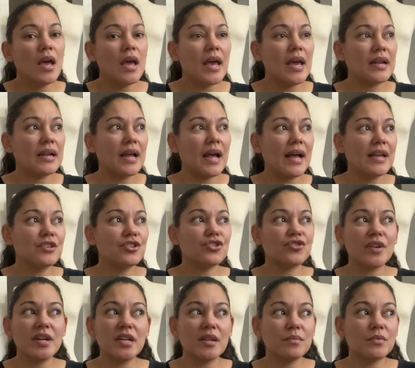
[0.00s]
And I
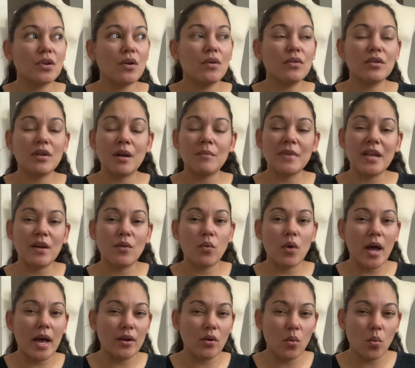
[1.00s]
straight up told her, I'm like,
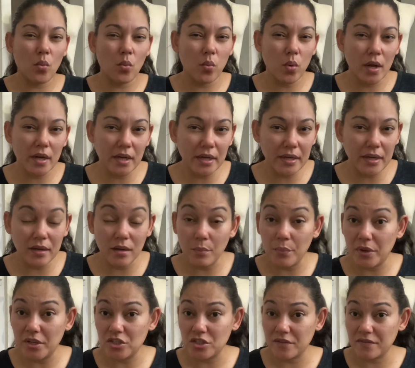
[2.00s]
well, I don't want to get a
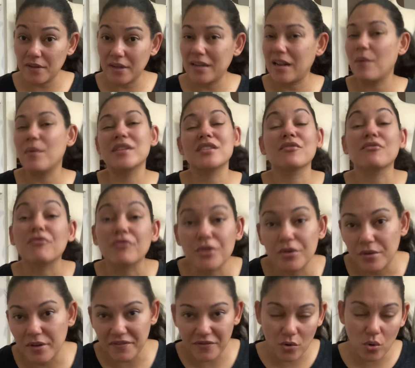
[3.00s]
bunch of, and I wasn't
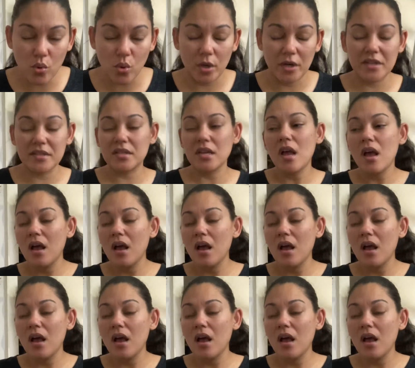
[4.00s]
rude, of course,